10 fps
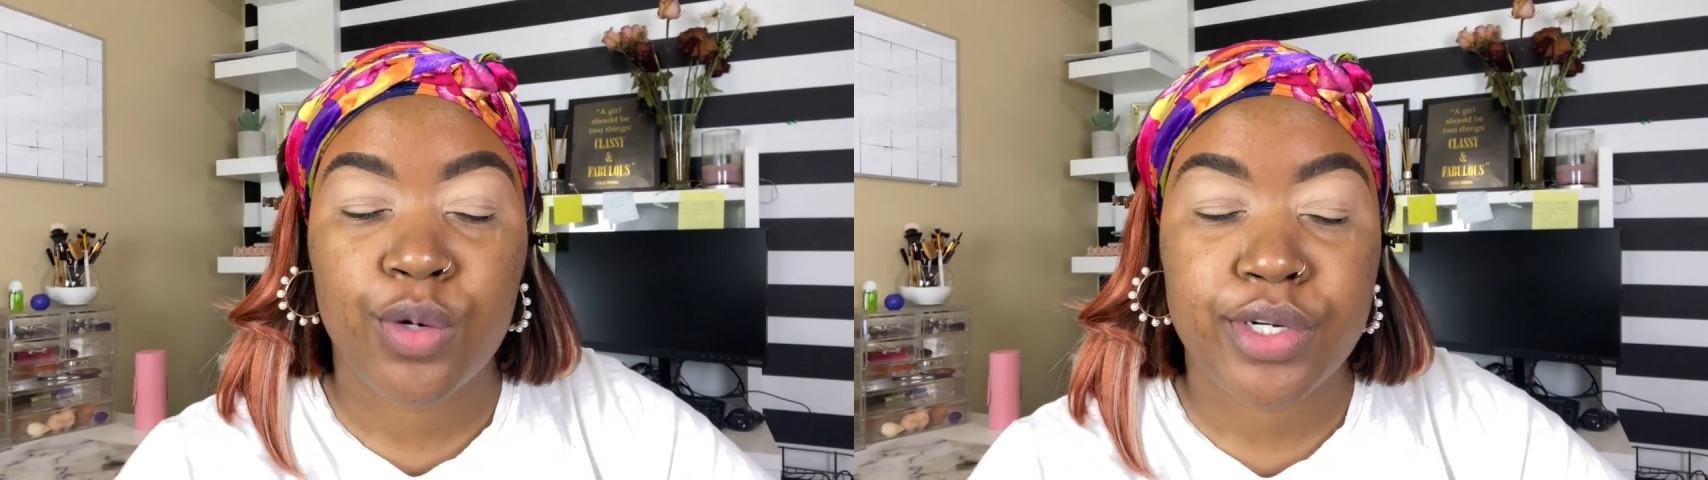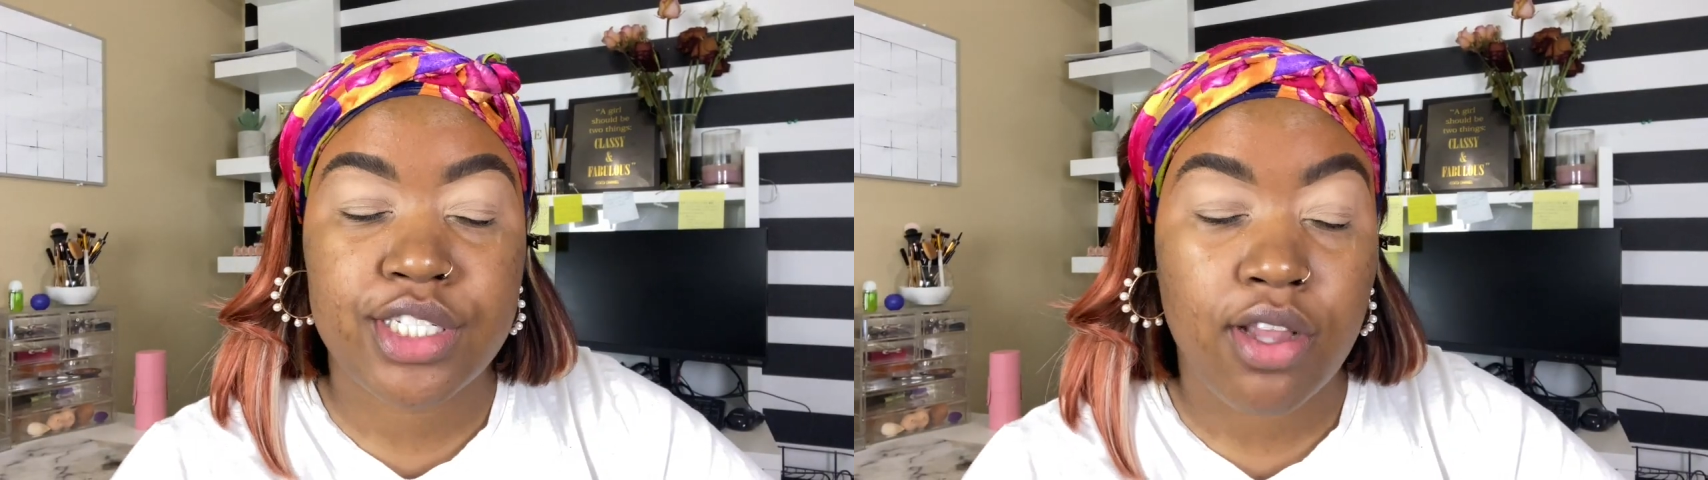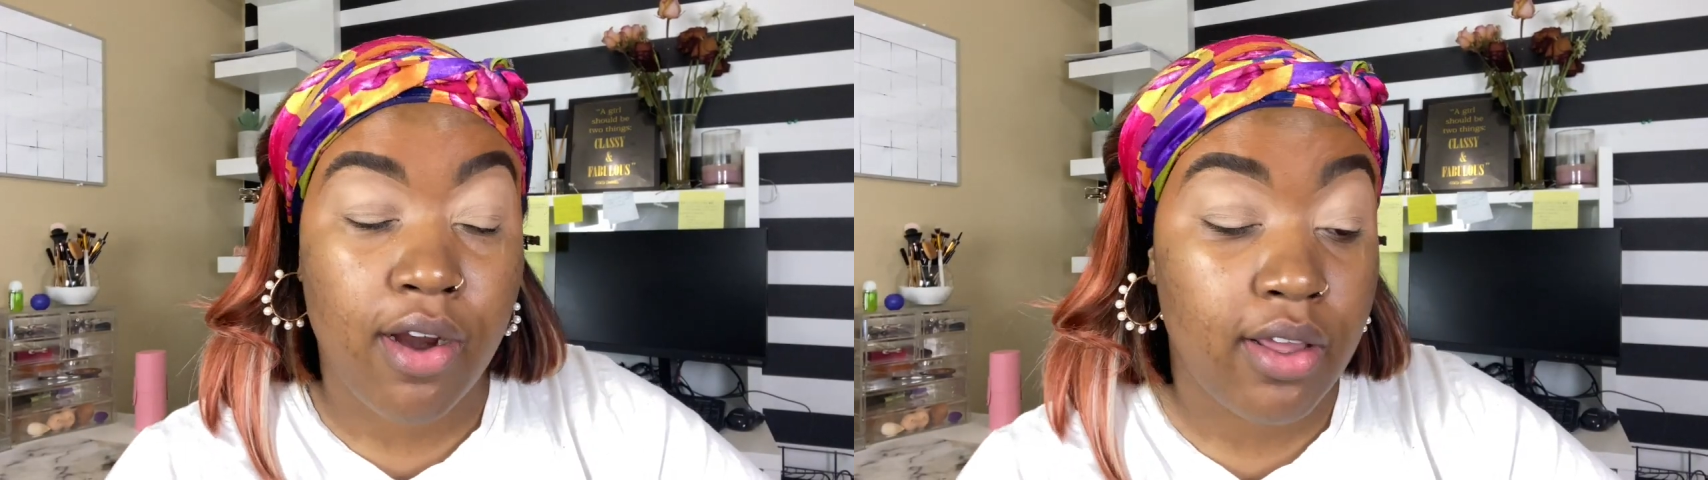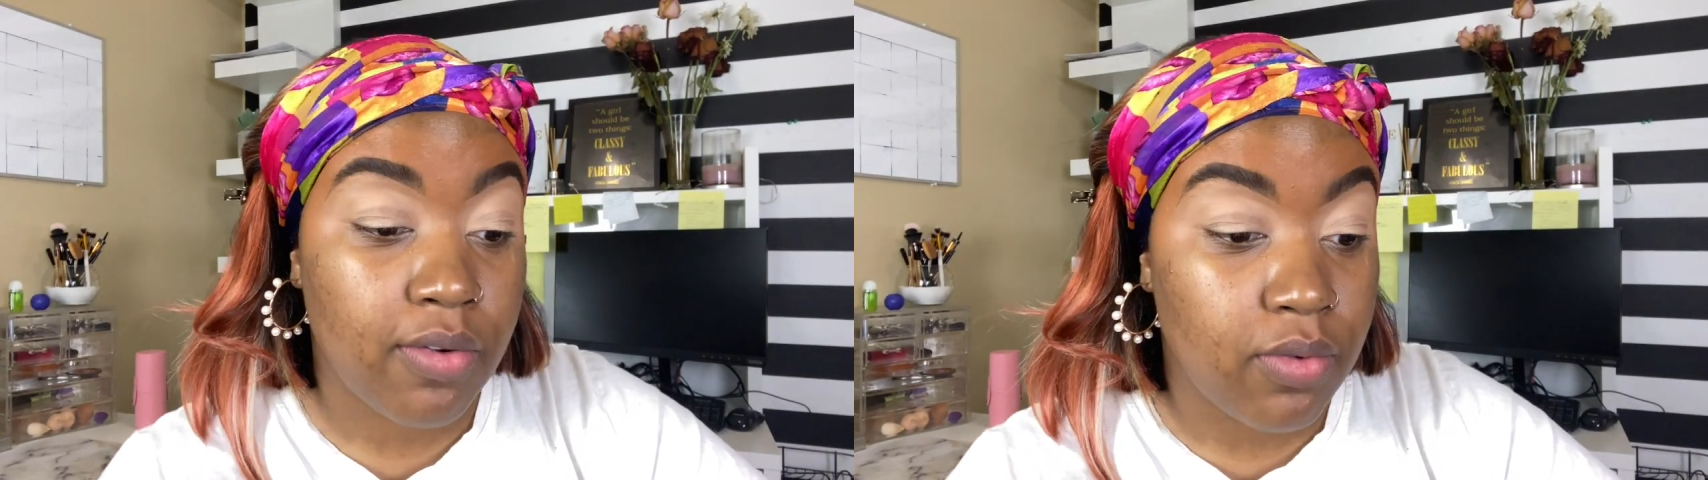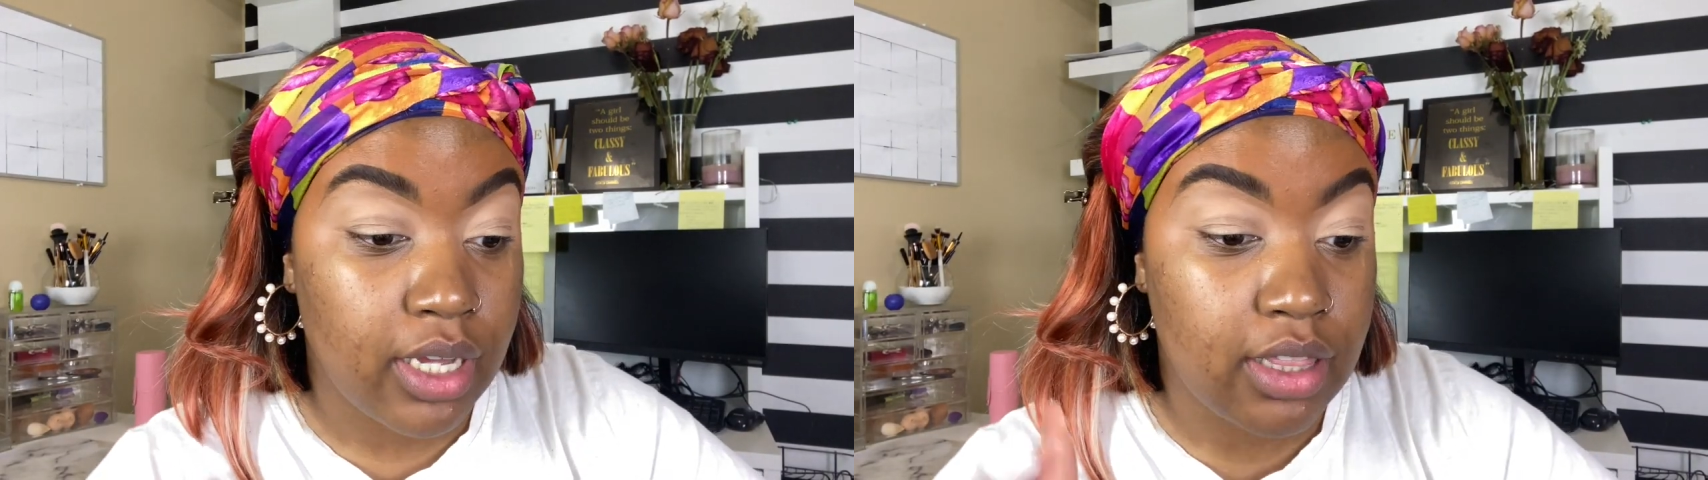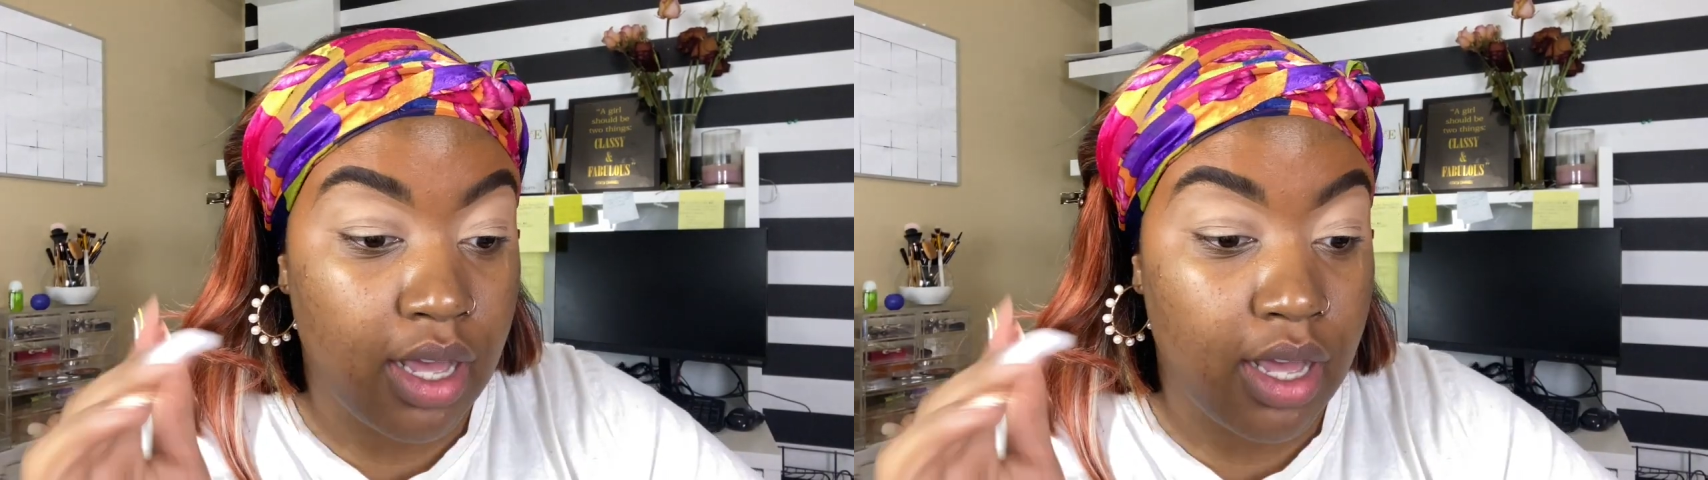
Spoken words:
we're starting with